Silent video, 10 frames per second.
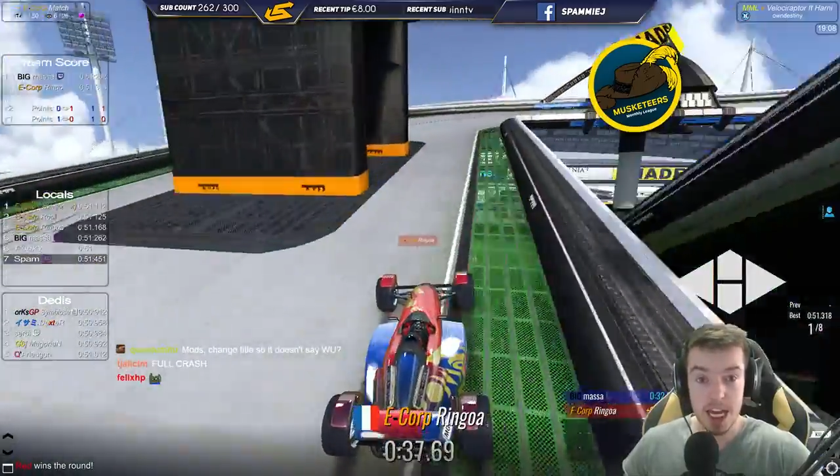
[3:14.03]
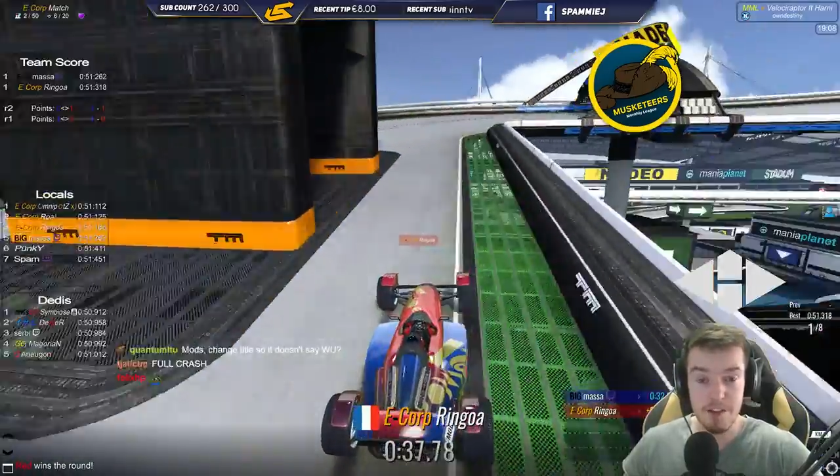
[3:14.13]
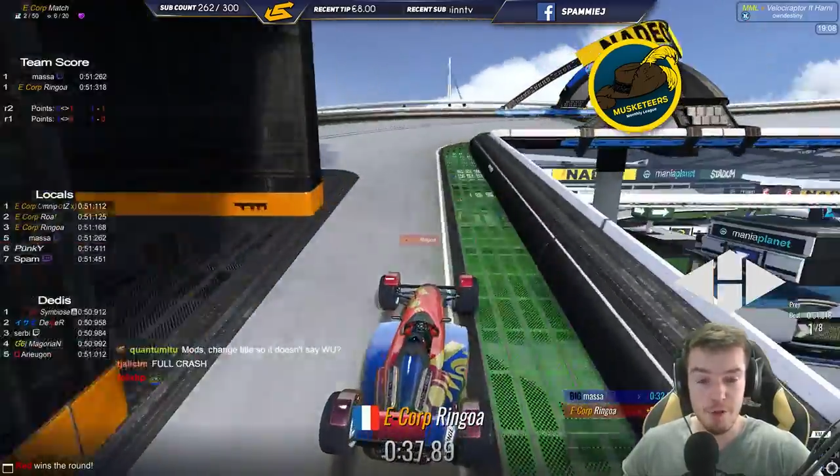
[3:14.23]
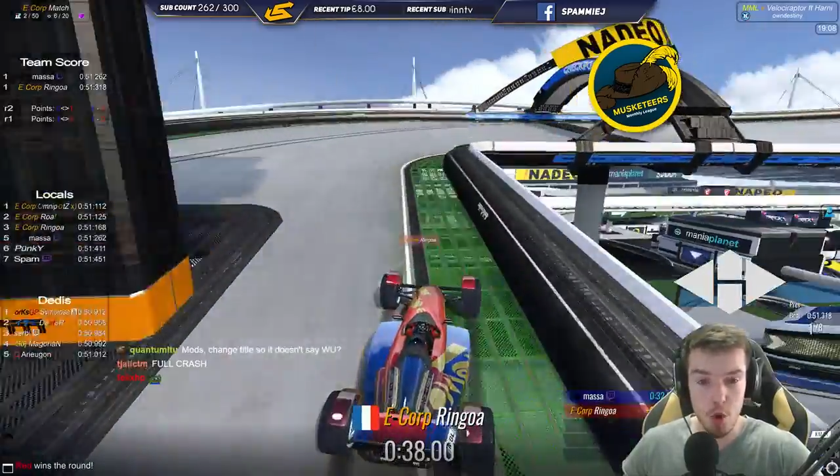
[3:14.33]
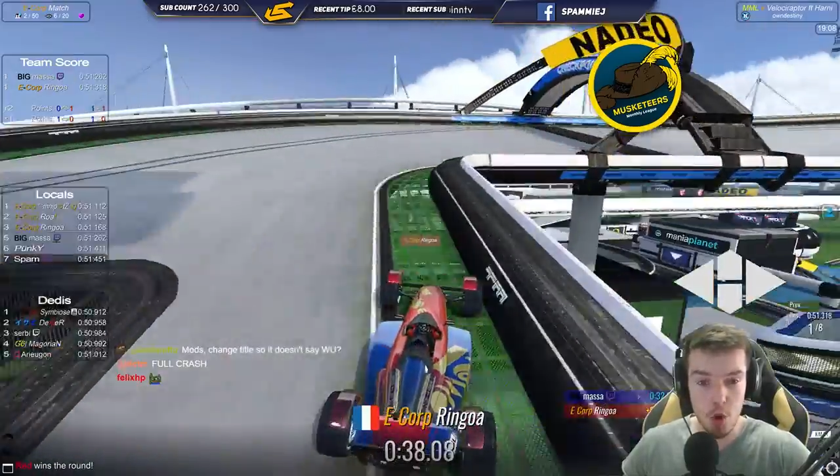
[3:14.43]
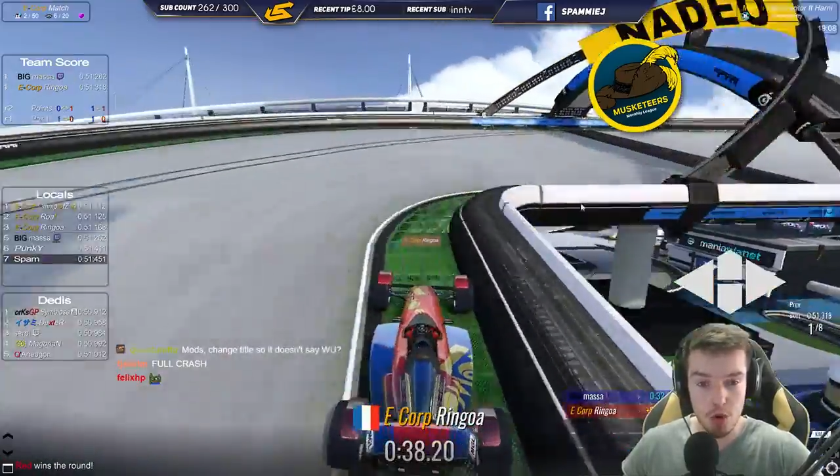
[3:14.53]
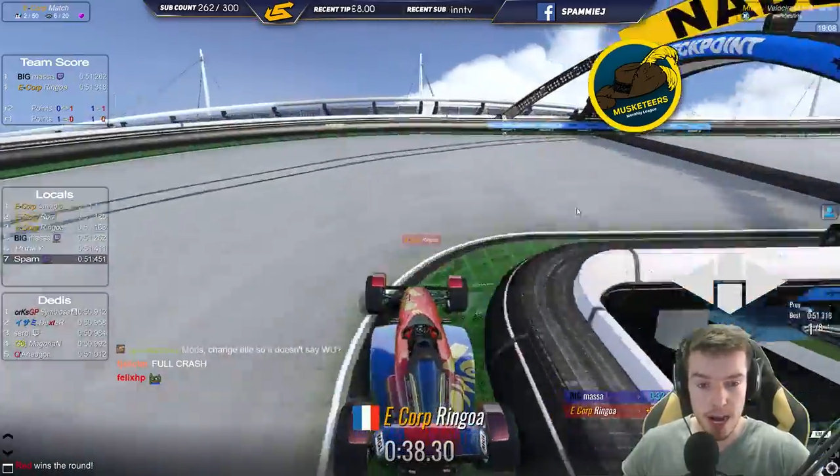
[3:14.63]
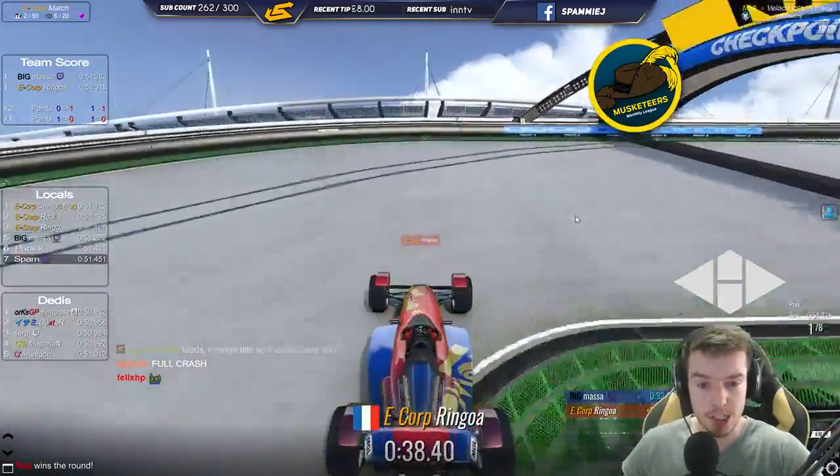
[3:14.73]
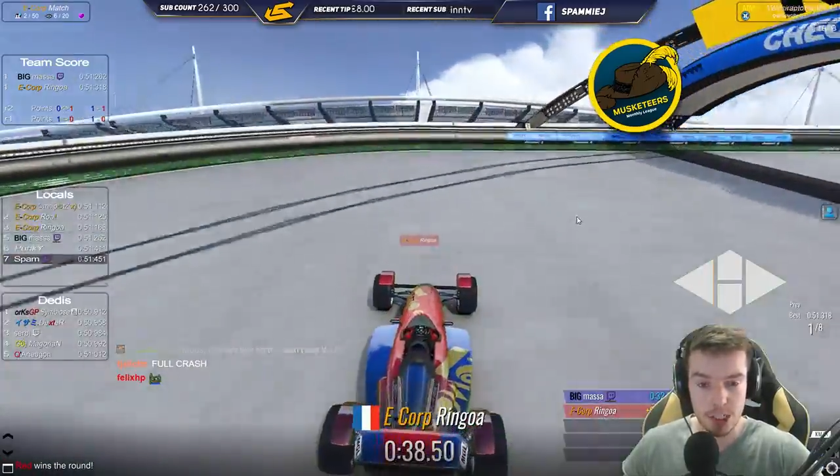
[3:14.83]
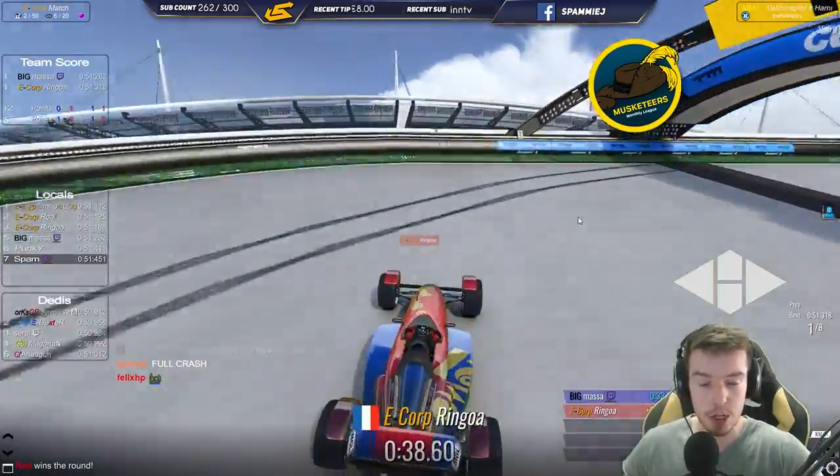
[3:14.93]
He full
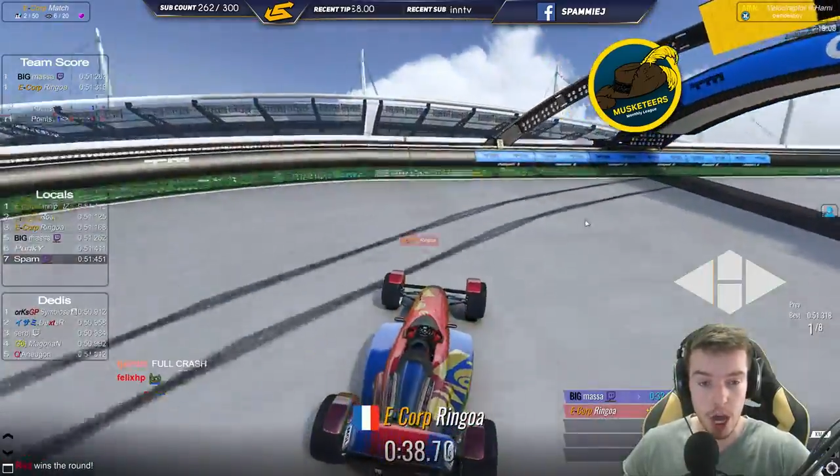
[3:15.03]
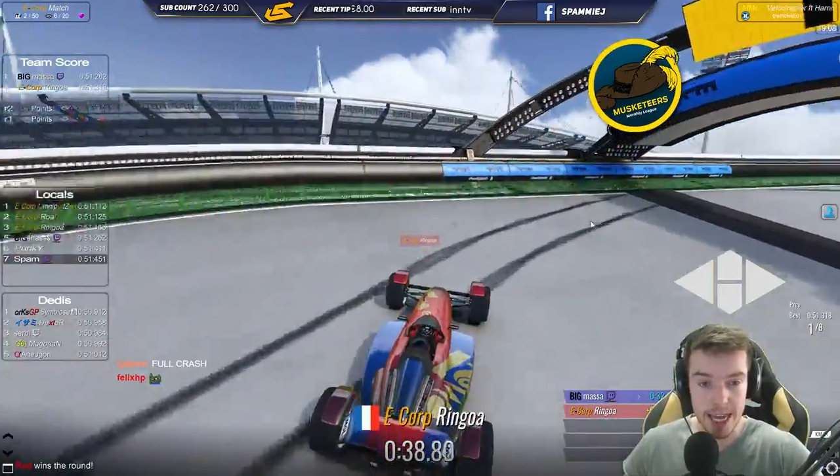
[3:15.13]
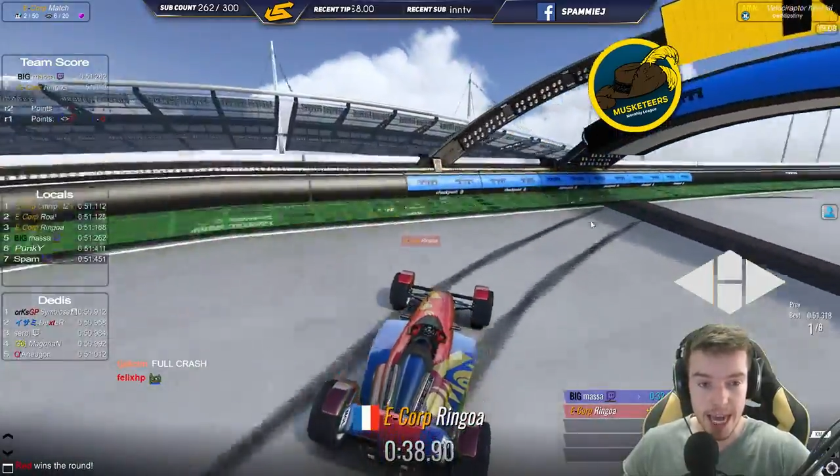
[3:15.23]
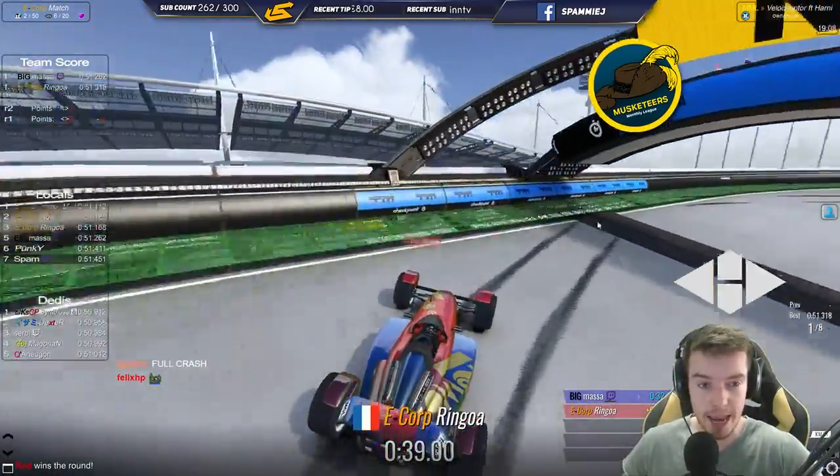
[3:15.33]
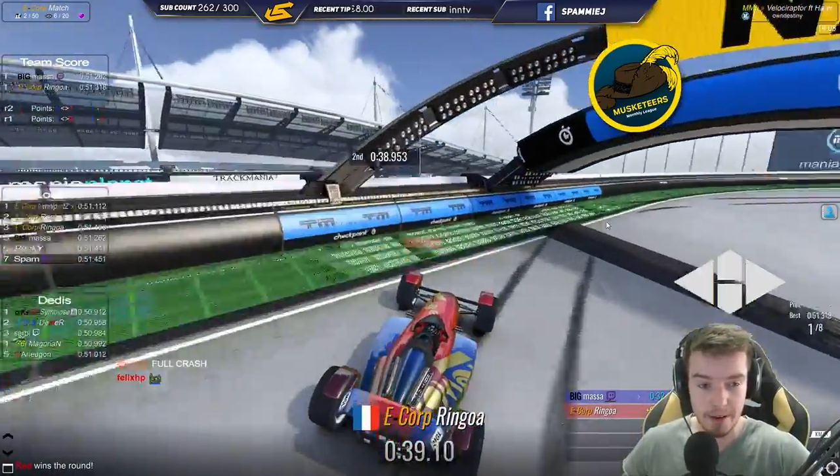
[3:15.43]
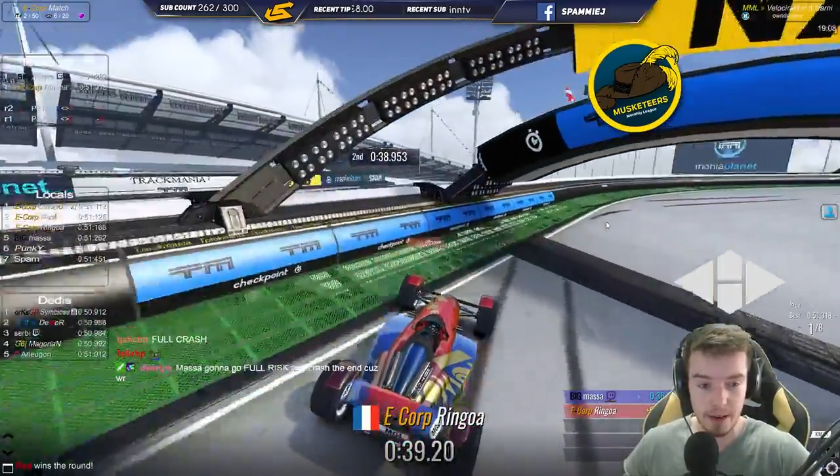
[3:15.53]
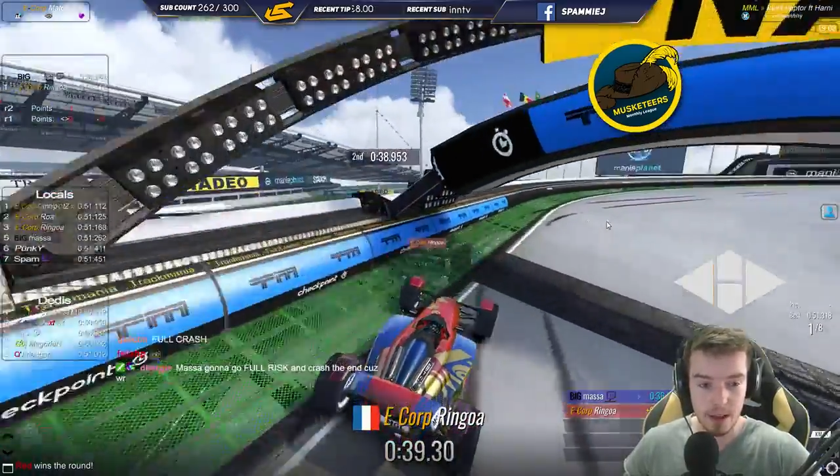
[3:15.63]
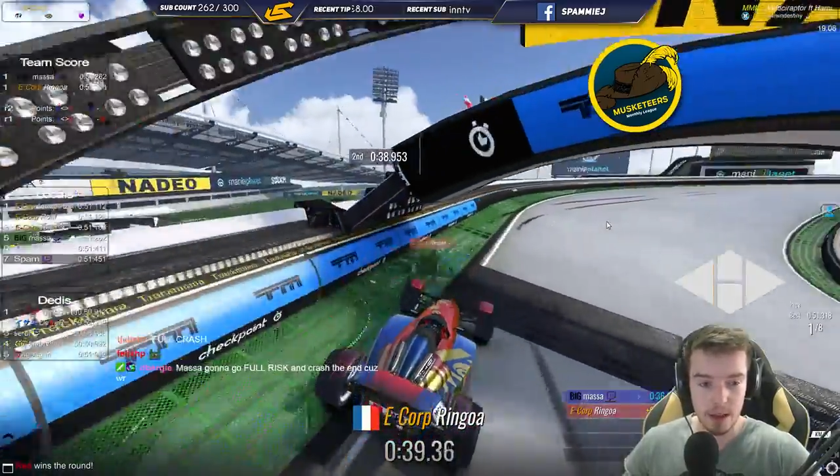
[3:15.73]
crashed again.